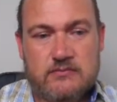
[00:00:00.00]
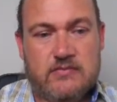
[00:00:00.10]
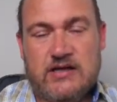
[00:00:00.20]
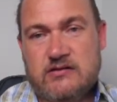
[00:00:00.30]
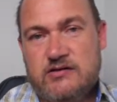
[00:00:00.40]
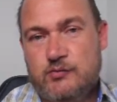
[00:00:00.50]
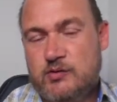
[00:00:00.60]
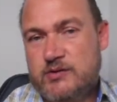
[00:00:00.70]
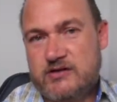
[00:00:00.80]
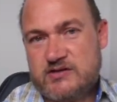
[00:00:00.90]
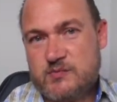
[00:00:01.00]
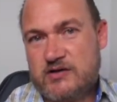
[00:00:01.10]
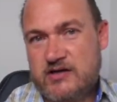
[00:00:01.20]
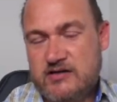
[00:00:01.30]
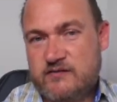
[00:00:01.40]
and you will be rich by
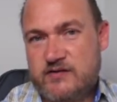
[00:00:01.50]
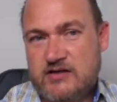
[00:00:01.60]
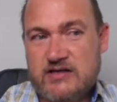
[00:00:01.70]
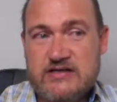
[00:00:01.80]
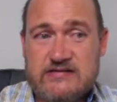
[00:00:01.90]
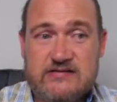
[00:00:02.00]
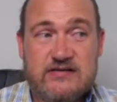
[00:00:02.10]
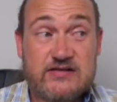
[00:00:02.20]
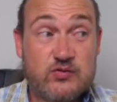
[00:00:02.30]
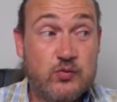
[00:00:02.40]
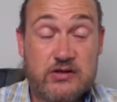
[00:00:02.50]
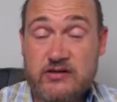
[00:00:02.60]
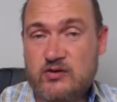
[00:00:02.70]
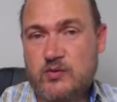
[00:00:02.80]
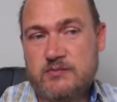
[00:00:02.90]
the end of the day. It doesn't work
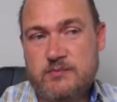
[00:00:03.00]
that way.